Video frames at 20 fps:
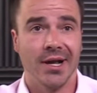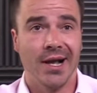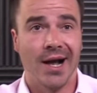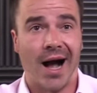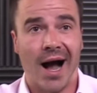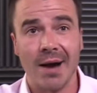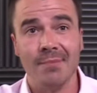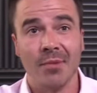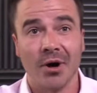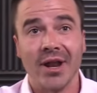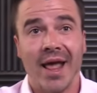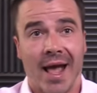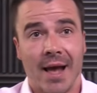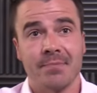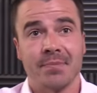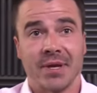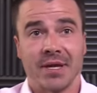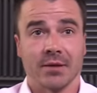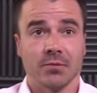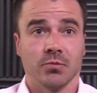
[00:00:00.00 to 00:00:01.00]
I'm
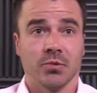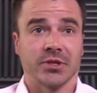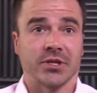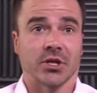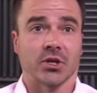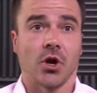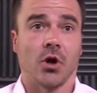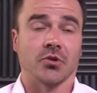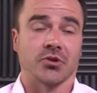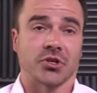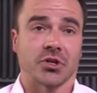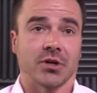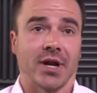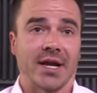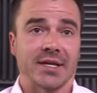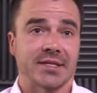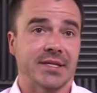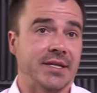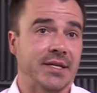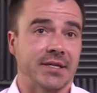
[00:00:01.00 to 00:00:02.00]
unhappy with the culture
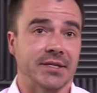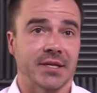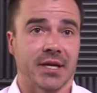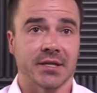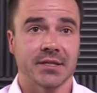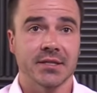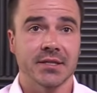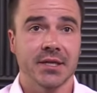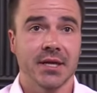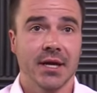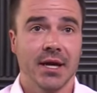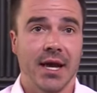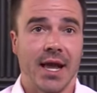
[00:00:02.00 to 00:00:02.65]
as it exists,